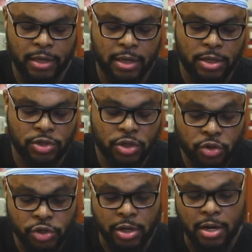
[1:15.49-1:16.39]
the
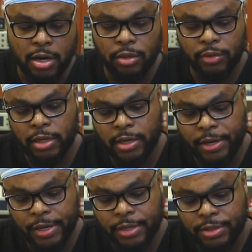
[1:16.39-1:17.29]
suture
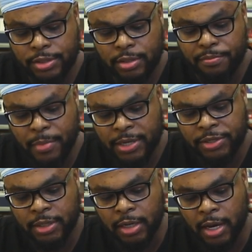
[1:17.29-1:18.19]
is
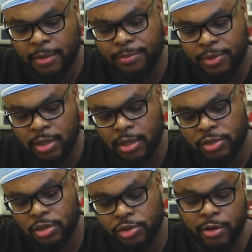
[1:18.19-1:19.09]
messing up the
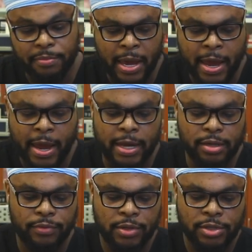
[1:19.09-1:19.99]
suturing
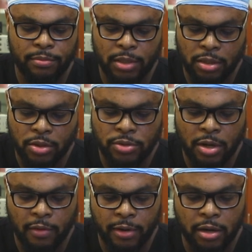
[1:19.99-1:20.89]
pad. This can be used
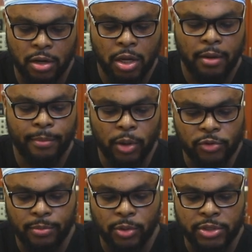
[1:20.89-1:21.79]
over
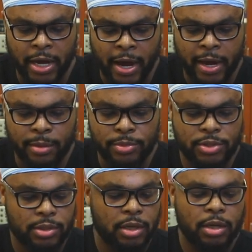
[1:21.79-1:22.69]
multiple
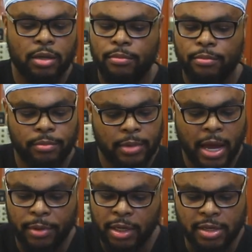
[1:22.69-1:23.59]
times,
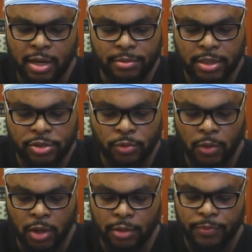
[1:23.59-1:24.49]
how many times that you
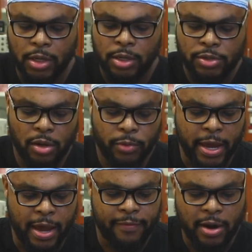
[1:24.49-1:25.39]
want. So we
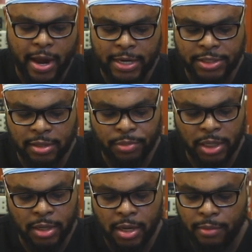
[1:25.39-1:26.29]
have our Adson
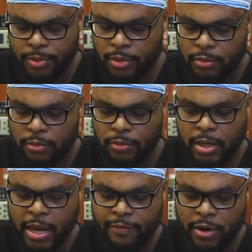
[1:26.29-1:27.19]
pickup,
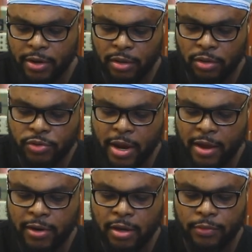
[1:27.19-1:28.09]
we have our needle
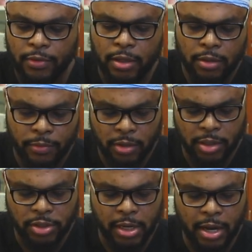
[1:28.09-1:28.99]
driver, we're
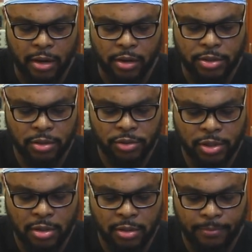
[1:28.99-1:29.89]
gonna take out our
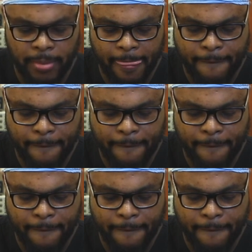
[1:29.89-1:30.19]
suture,